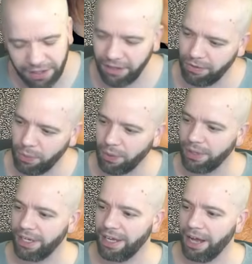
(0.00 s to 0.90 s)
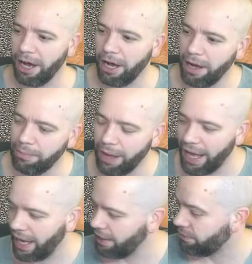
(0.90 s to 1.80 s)
if you will.
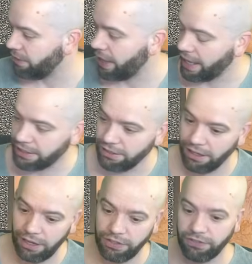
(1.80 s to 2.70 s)
And for that, this